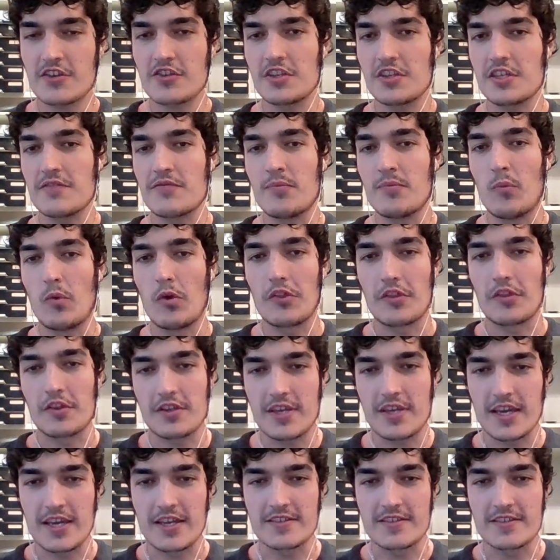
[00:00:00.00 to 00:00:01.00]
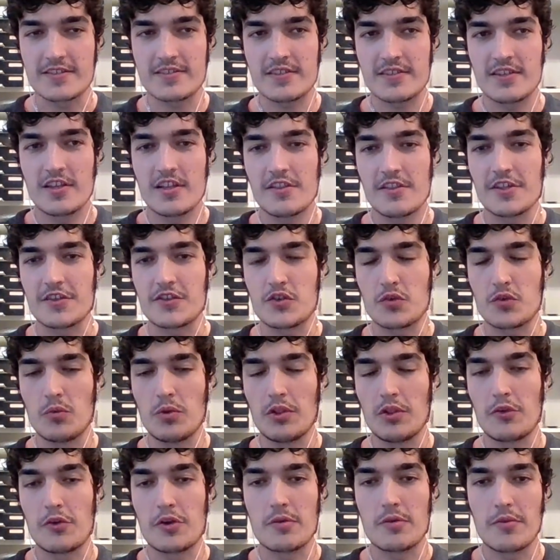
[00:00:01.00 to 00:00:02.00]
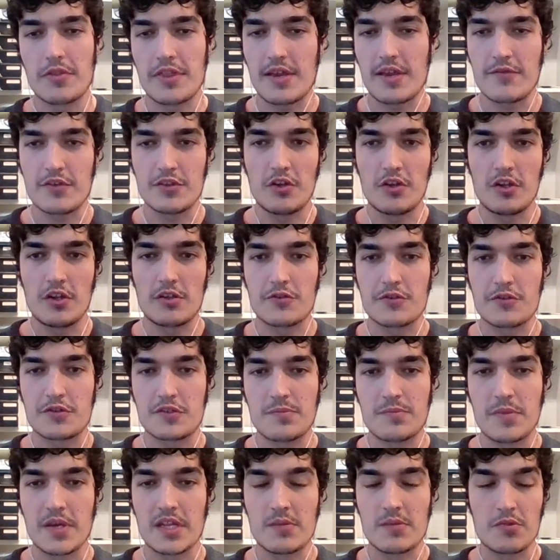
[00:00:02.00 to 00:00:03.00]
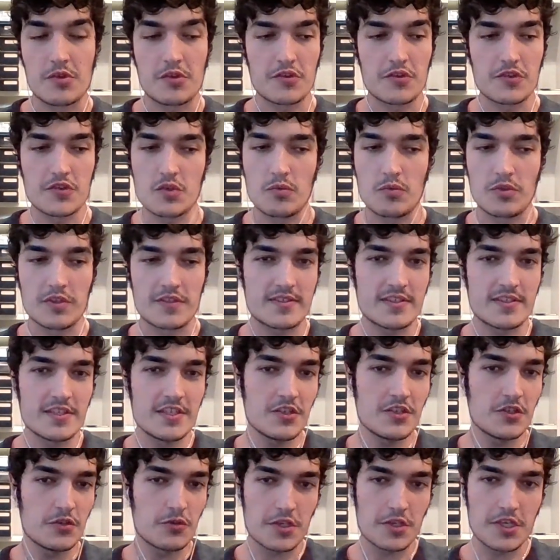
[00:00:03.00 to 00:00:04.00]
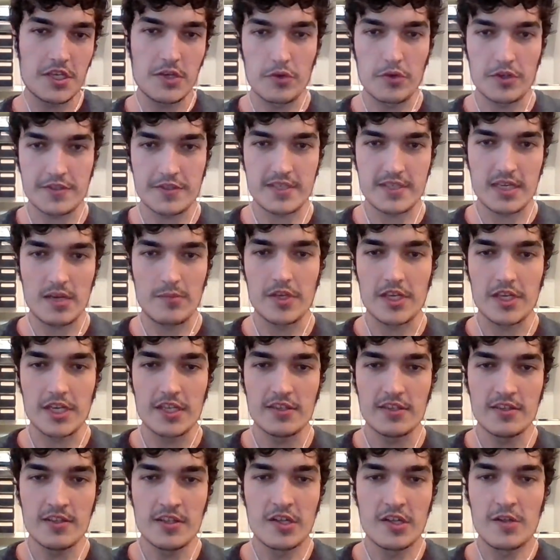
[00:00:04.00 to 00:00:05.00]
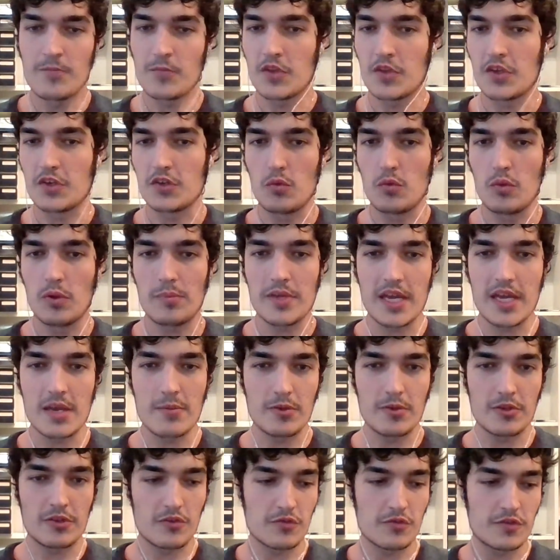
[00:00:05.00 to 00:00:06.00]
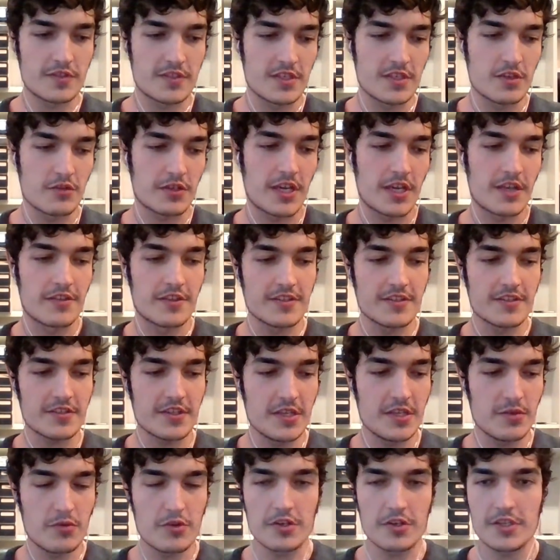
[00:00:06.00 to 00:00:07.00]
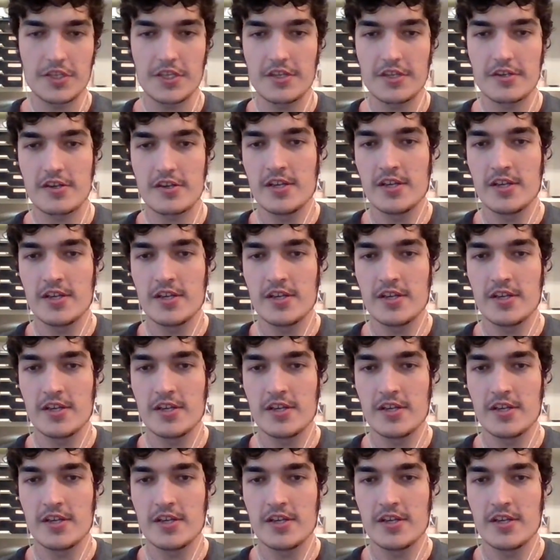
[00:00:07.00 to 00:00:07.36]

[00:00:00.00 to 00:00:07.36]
more the case that you will learn with every dollar you spend, because you will see new keywords coming in. You will be able to see, okay, this keyword here